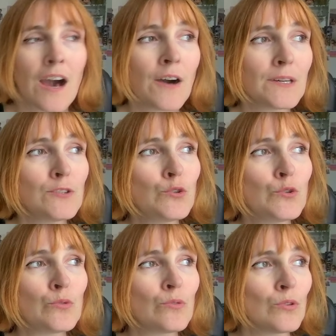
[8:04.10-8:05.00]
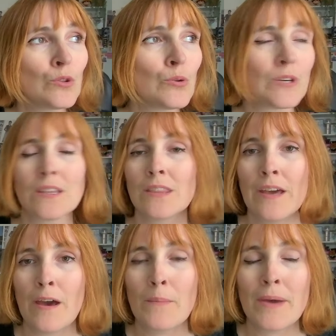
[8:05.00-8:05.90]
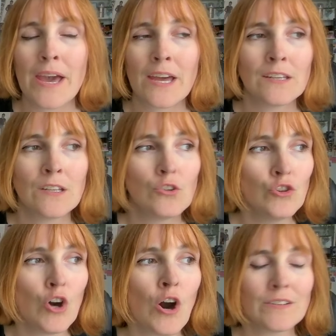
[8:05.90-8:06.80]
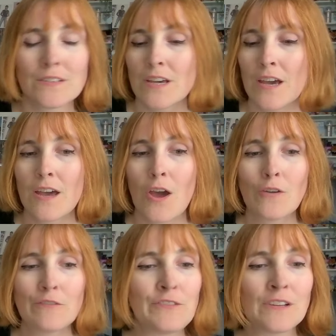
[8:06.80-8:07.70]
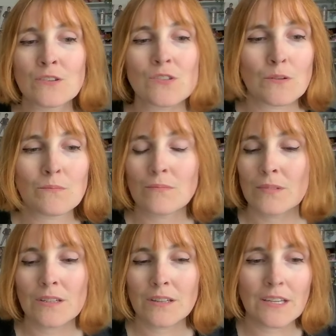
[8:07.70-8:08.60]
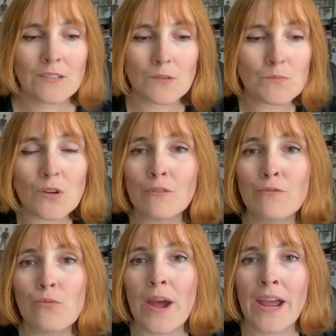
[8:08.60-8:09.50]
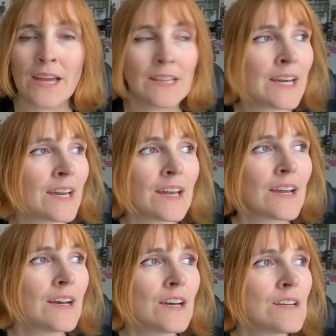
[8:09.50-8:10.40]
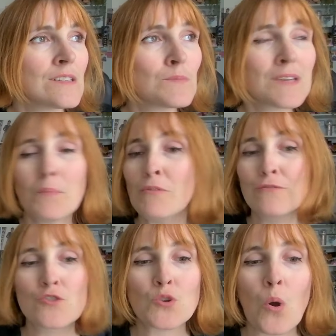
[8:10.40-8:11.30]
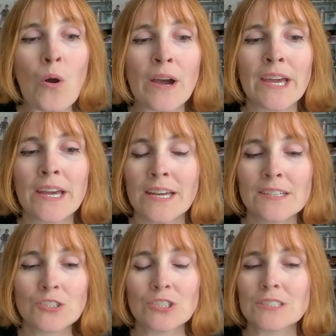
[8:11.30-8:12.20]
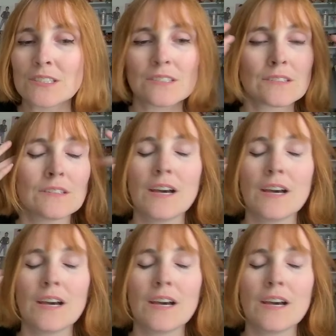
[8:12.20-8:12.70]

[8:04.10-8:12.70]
can you look at them and not feel some sort of way, like, some type of joy and just...